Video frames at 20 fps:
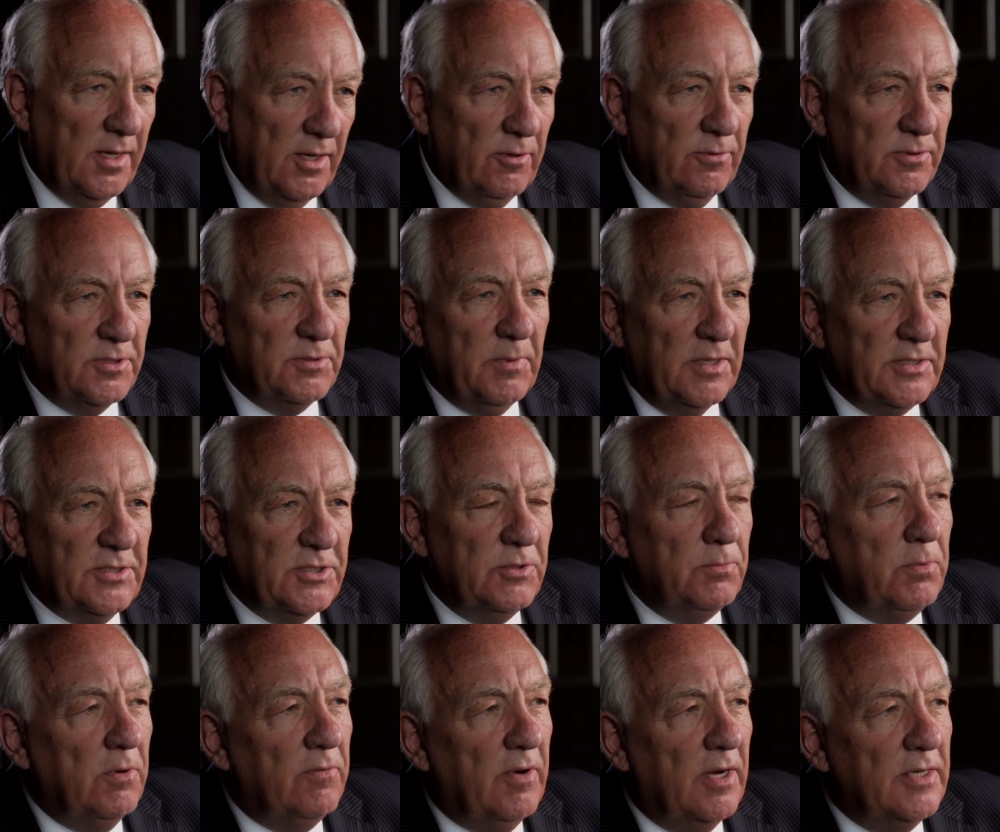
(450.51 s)
who was my
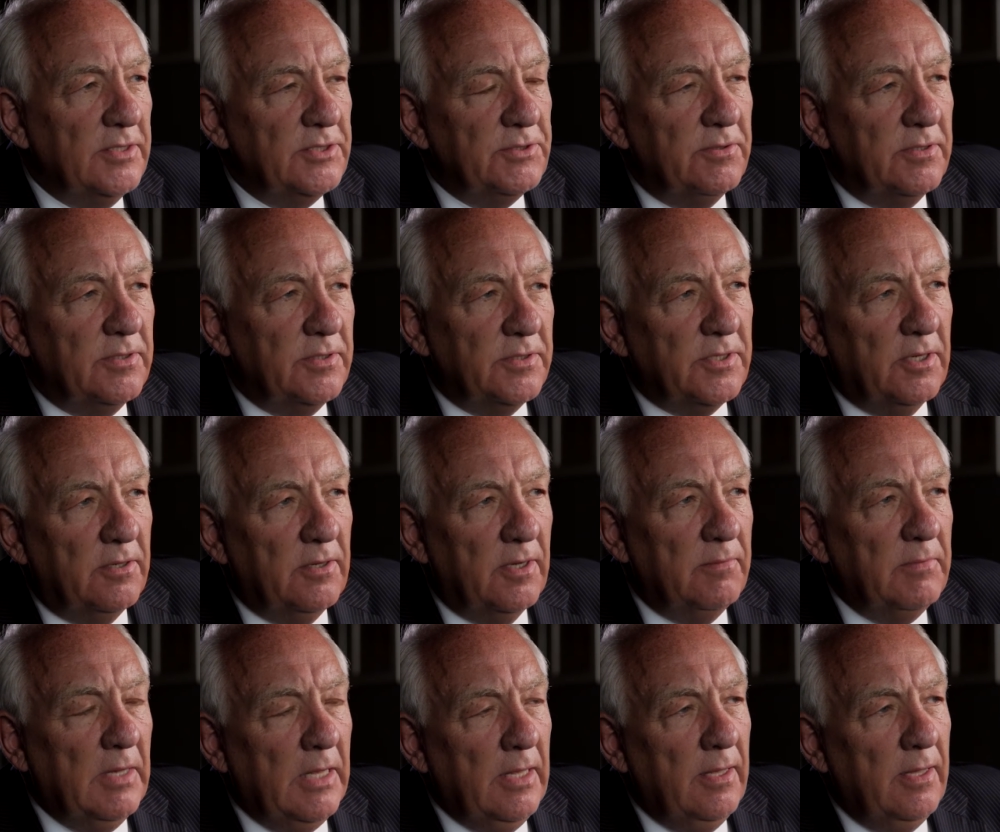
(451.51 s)
supervisor at the
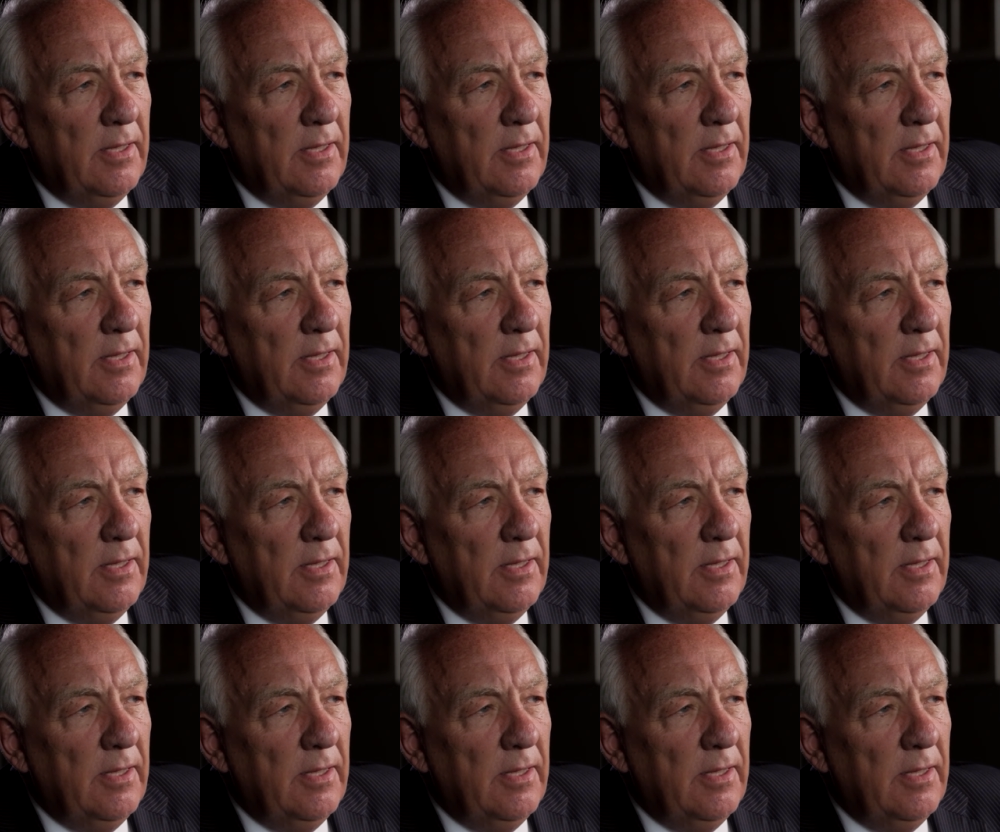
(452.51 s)
time.